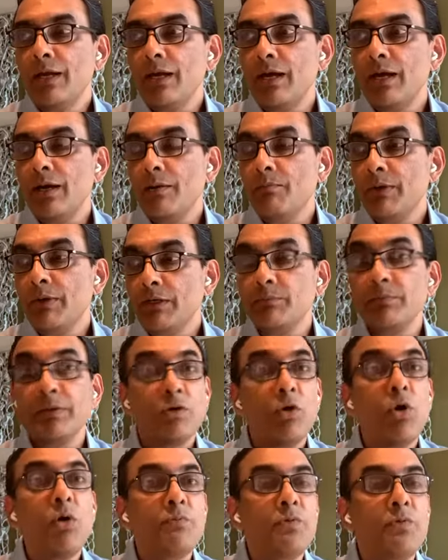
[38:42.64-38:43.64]
But
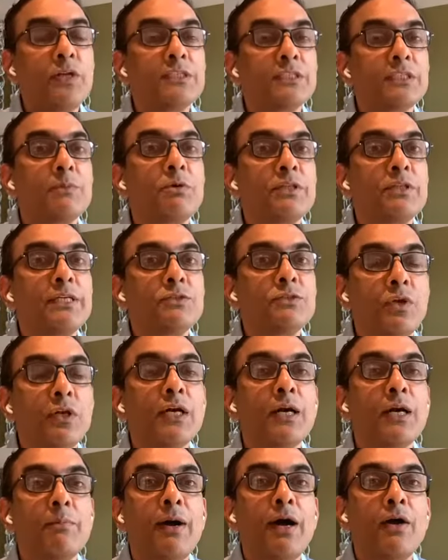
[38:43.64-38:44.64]
hopefully some of these will
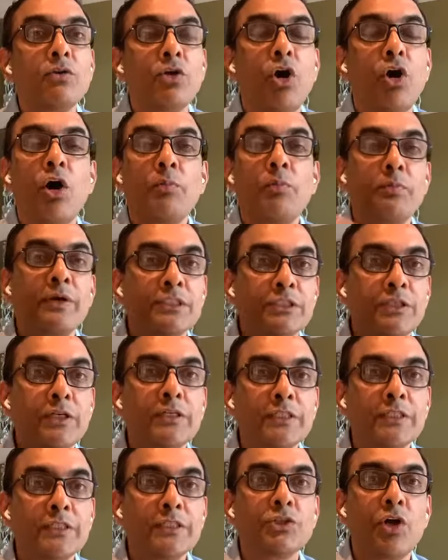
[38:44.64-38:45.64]
come out
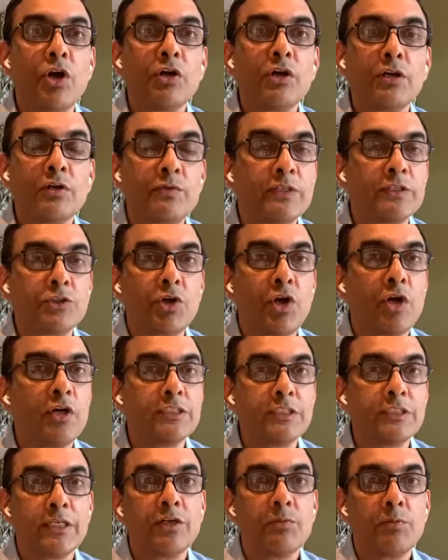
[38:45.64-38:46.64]
operationally stronger with
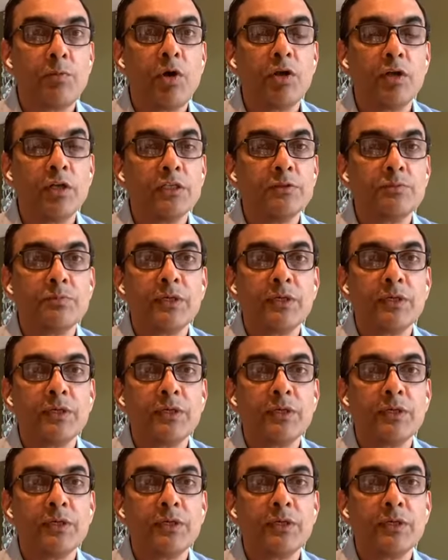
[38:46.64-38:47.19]
stronger set of models,